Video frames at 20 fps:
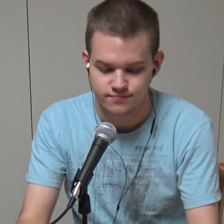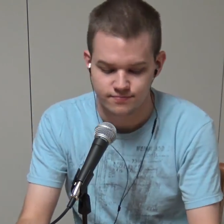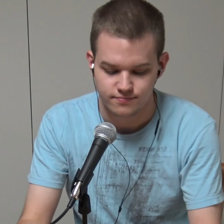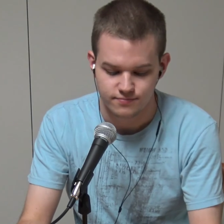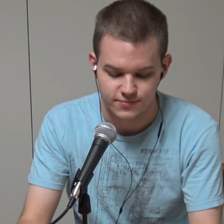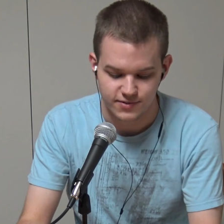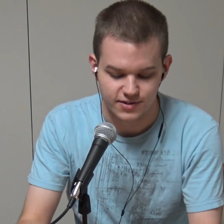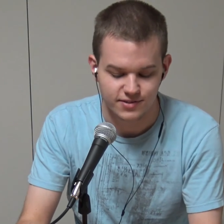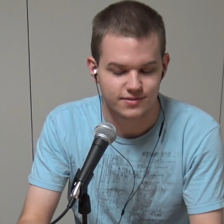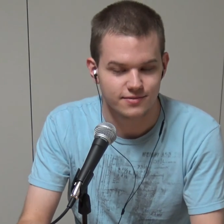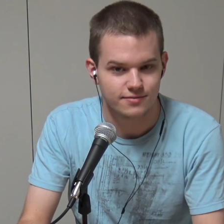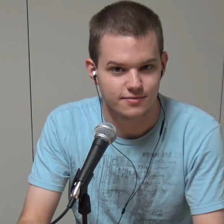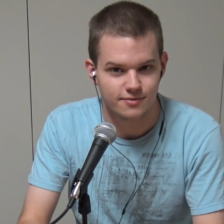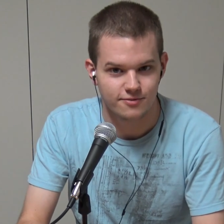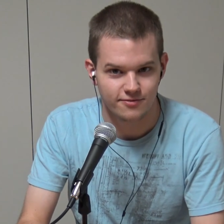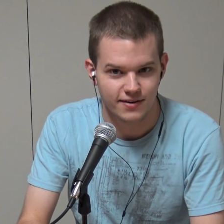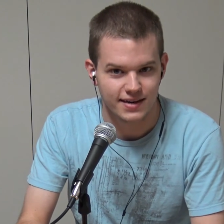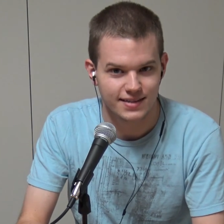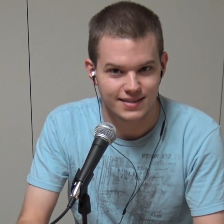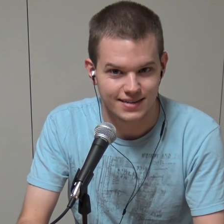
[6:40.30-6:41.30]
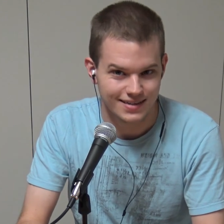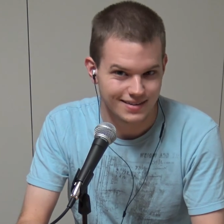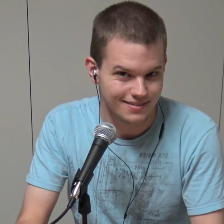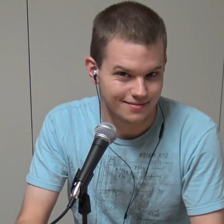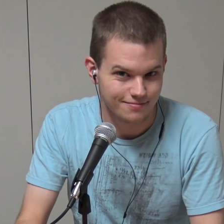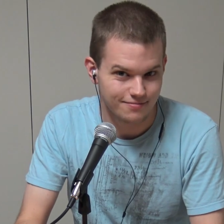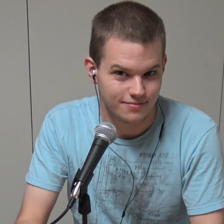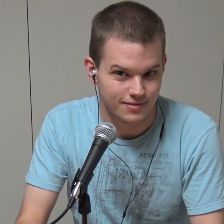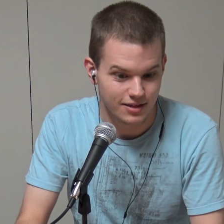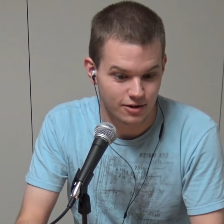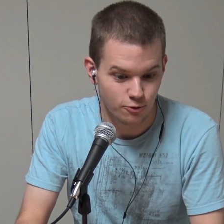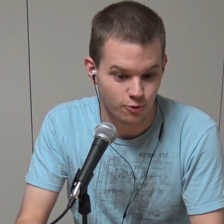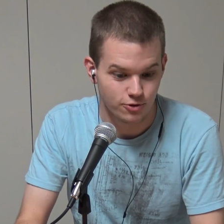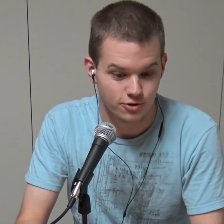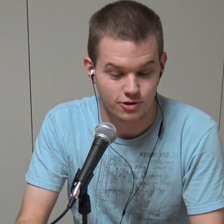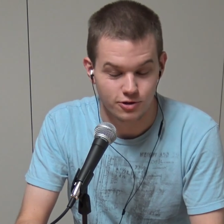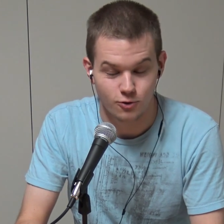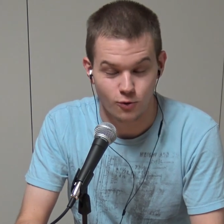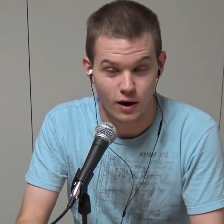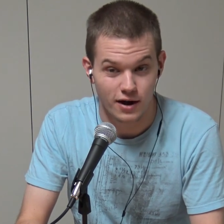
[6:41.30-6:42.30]
Just the fact that the Core
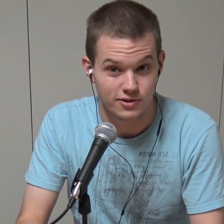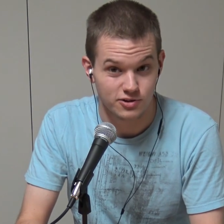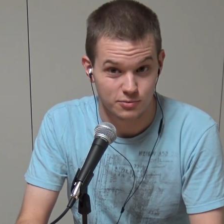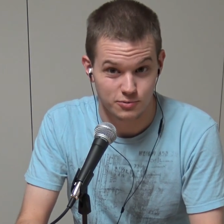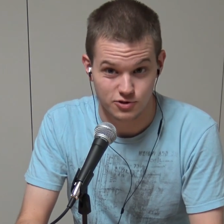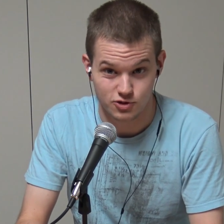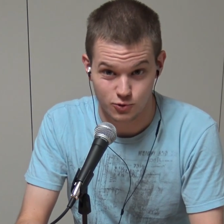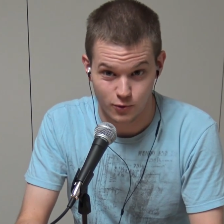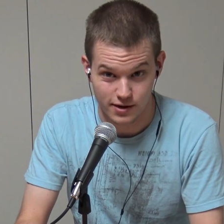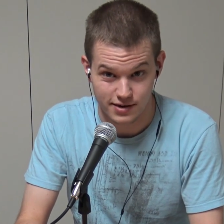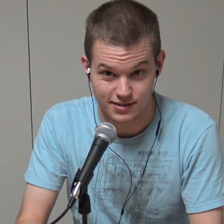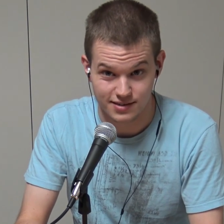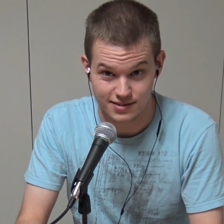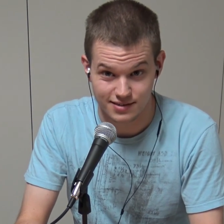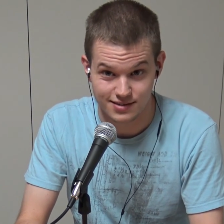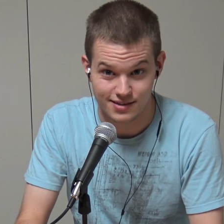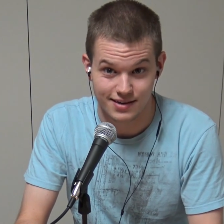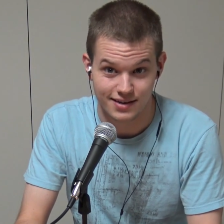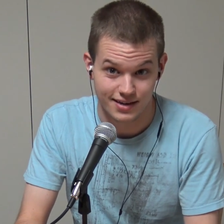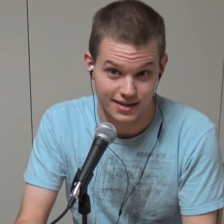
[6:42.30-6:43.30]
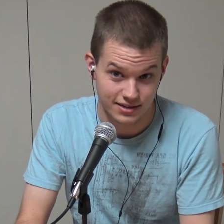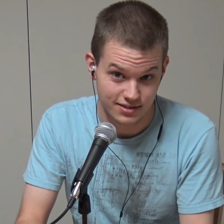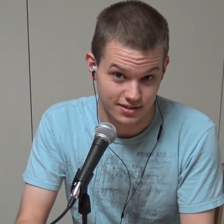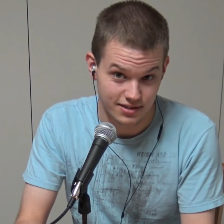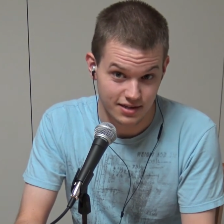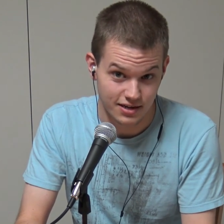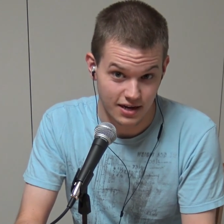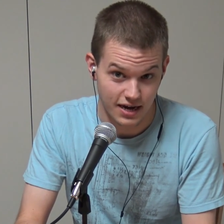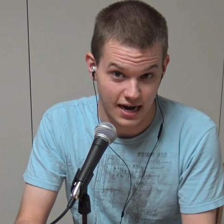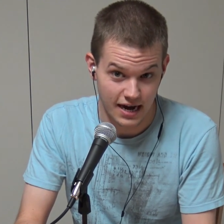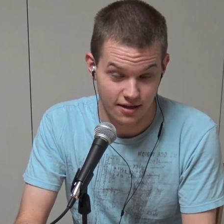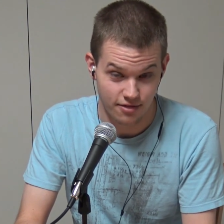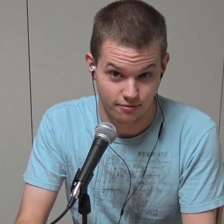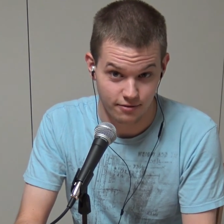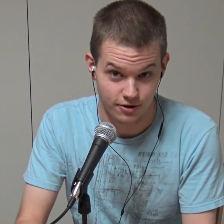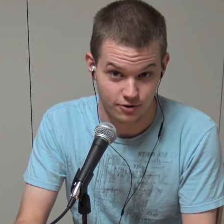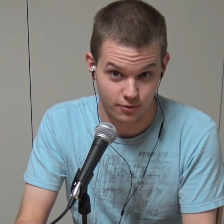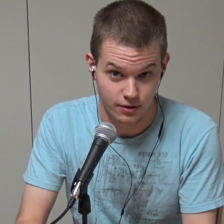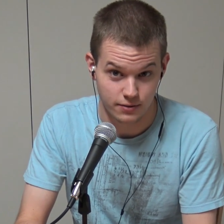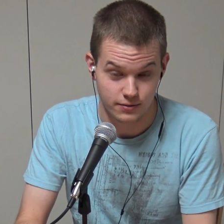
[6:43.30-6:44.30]
2 quad is almost twice as thick as the
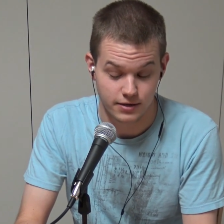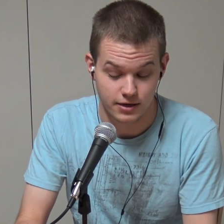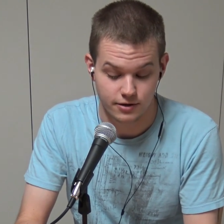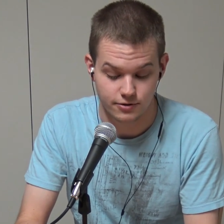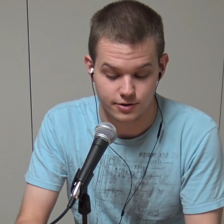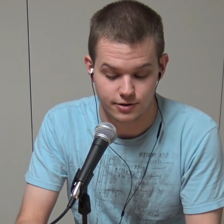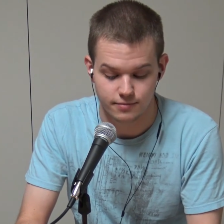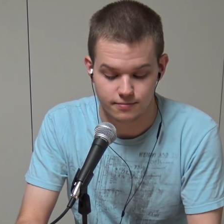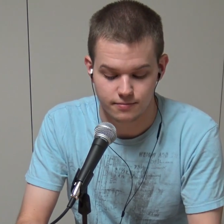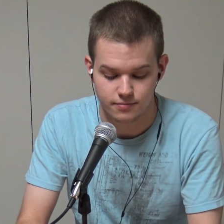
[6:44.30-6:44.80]
i3-2100.